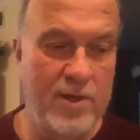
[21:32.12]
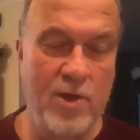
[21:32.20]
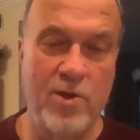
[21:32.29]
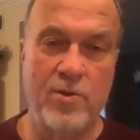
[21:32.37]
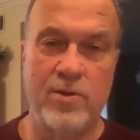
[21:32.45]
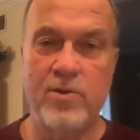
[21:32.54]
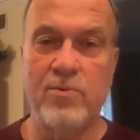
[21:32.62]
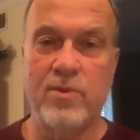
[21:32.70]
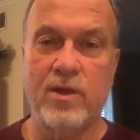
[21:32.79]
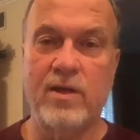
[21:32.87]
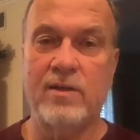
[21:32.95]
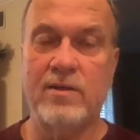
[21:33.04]
you know,
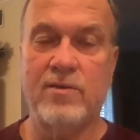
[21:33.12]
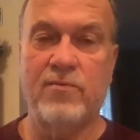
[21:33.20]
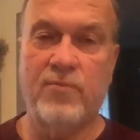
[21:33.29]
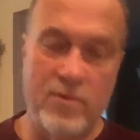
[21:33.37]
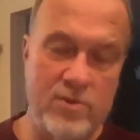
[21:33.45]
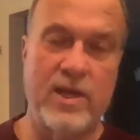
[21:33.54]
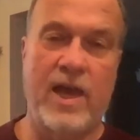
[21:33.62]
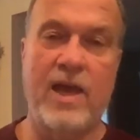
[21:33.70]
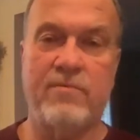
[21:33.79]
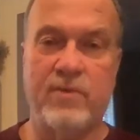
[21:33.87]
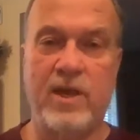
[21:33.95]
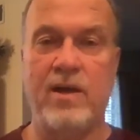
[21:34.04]
the, the first
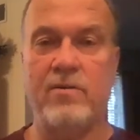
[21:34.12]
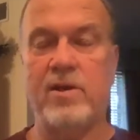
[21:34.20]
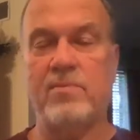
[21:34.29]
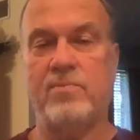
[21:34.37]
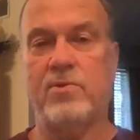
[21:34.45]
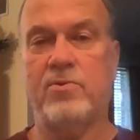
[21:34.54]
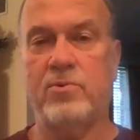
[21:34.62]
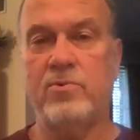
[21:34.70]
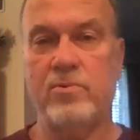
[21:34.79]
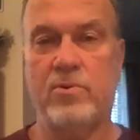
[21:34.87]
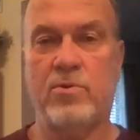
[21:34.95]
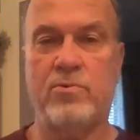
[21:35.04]
half now up and through
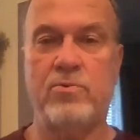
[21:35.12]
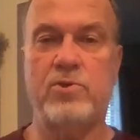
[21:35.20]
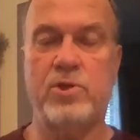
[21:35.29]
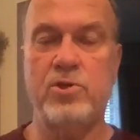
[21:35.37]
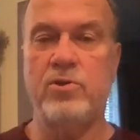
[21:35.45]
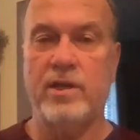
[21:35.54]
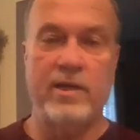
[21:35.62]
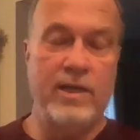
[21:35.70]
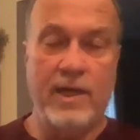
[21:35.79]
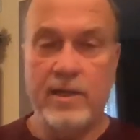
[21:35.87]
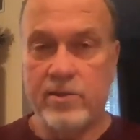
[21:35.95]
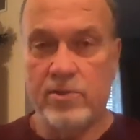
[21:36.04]
through June. I didn't
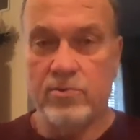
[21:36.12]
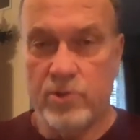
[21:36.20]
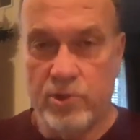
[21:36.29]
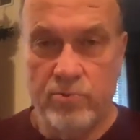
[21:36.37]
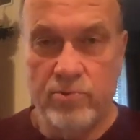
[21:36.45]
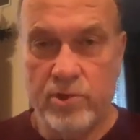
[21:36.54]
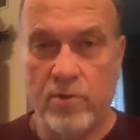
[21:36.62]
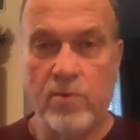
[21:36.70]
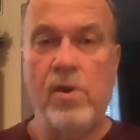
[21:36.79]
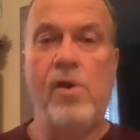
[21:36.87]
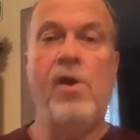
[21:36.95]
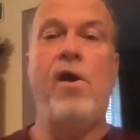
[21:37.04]
get it till June. So
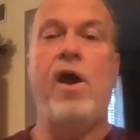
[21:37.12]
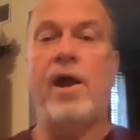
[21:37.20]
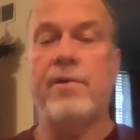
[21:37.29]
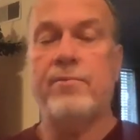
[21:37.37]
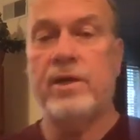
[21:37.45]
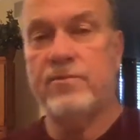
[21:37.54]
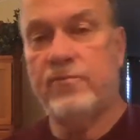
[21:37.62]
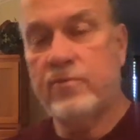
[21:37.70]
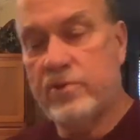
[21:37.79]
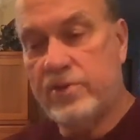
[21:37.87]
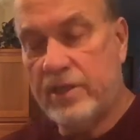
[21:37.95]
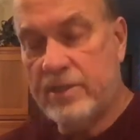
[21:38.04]
I read for
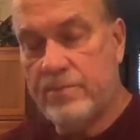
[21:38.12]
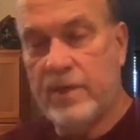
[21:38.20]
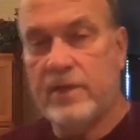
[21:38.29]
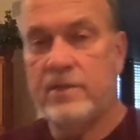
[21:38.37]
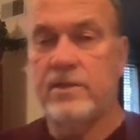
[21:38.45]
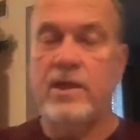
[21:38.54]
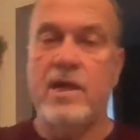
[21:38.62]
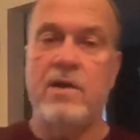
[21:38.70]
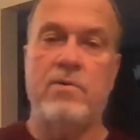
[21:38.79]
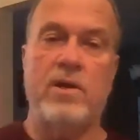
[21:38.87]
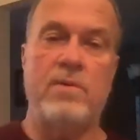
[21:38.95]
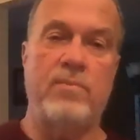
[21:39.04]
six months and
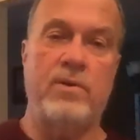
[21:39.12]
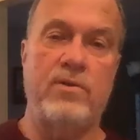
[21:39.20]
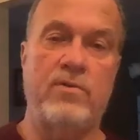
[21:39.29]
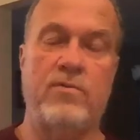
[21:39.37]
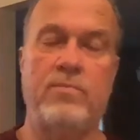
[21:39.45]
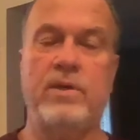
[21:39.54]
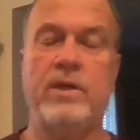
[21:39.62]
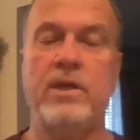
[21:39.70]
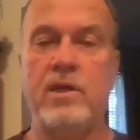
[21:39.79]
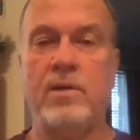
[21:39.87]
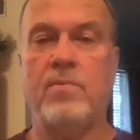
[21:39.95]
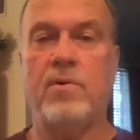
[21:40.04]
now I'm in the
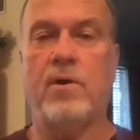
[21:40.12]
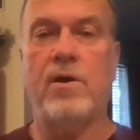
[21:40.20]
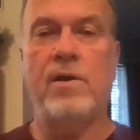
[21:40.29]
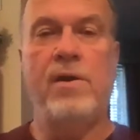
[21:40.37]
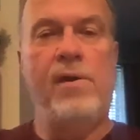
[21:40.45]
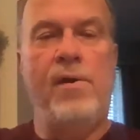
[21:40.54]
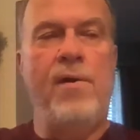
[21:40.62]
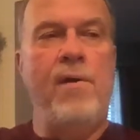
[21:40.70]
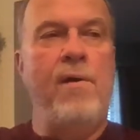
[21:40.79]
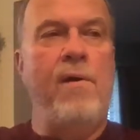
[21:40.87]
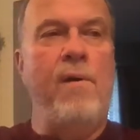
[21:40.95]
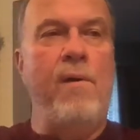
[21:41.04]
beginning part.
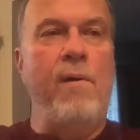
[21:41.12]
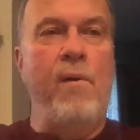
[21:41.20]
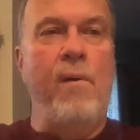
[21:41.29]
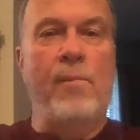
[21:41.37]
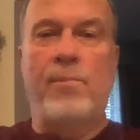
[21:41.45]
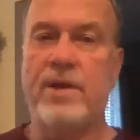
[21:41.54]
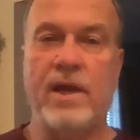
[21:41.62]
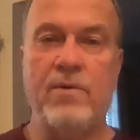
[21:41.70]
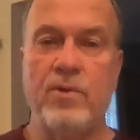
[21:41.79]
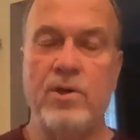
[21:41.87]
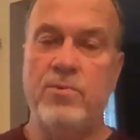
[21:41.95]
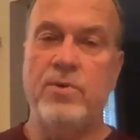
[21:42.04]
But I
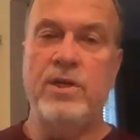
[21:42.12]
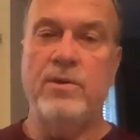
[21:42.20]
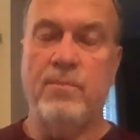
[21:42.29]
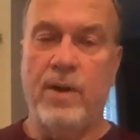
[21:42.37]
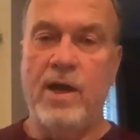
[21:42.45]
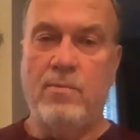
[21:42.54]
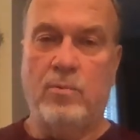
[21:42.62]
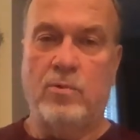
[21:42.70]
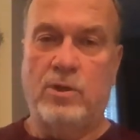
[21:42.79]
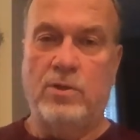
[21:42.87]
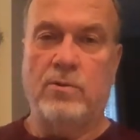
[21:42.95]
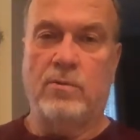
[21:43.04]
want to read the Bible
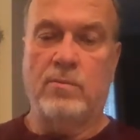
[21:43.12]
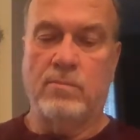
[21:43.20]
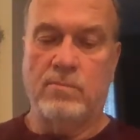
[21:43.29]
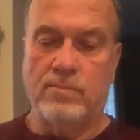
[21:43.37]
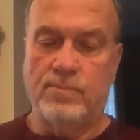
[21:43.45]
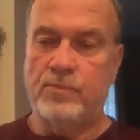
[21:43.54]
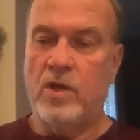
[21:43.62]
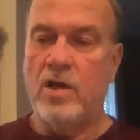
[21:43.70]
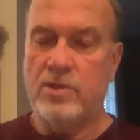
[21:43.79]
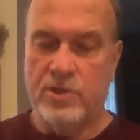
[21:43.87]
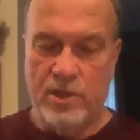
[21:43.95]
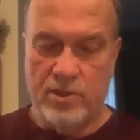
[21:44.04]
too,
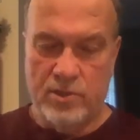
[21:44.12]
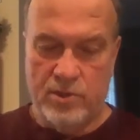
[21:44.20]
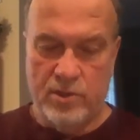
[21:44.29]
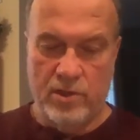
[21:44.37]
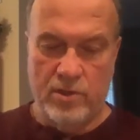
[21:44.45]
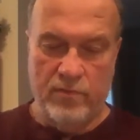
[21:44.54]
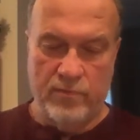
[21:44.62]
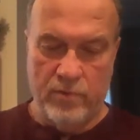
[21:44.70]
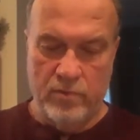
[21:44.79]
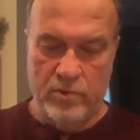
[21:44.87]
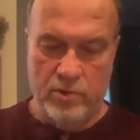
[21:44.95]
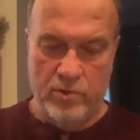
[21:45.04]
not just a
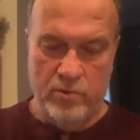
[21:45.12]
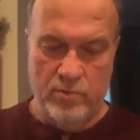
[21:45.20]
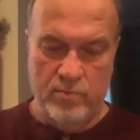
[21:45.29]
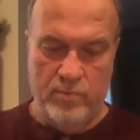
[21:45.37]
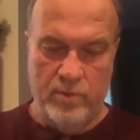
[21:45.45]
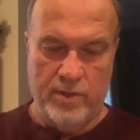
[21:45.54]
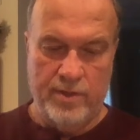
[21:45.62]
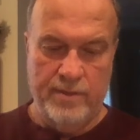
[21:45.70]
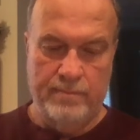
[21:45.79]
devotional book.